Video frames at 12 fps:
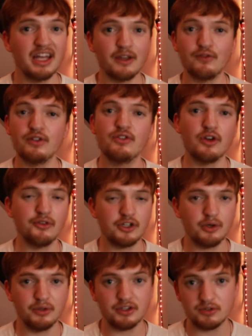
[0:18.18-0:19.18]
If you don't
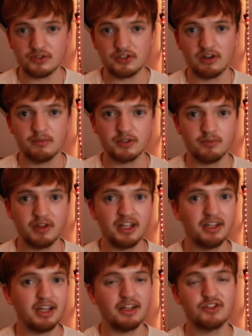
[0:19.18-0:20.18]
know what those terms
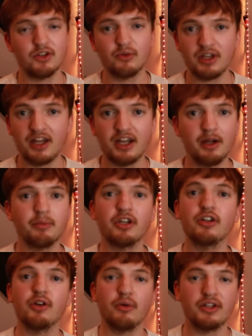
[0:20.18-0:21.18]
mean, it's okay, I'm going
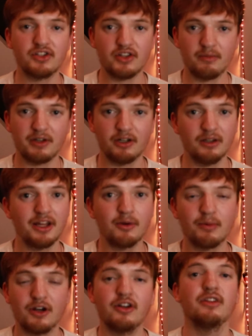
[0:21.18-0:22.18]
to go into them at a later
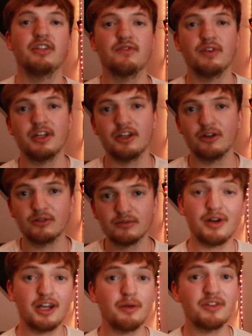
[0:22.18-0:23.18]
part in this video.
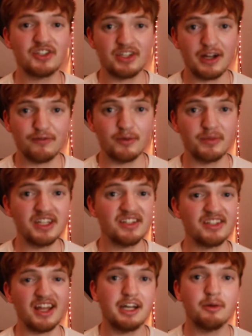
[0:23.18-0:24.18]
My name is Stafford
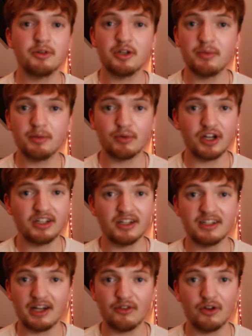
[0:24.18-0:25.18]
Beats, and I'm going to be
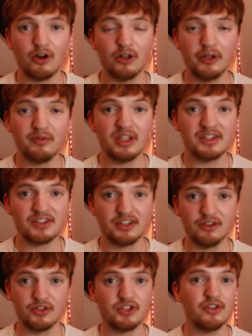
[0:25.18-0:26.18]
breaking down all of these
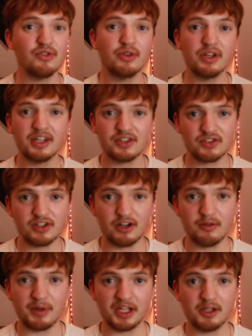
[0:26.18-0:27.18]
skills so you can get
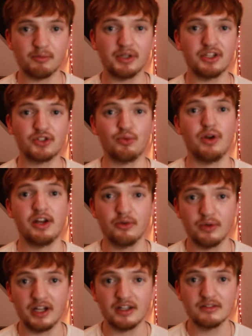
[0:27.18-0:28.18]
started making beats right
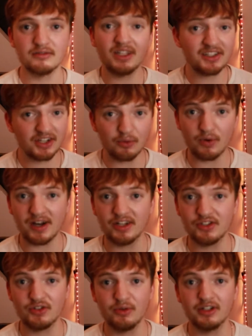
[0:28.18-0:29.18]
away. Let's get right
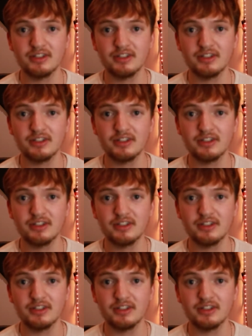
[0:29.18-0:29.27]
into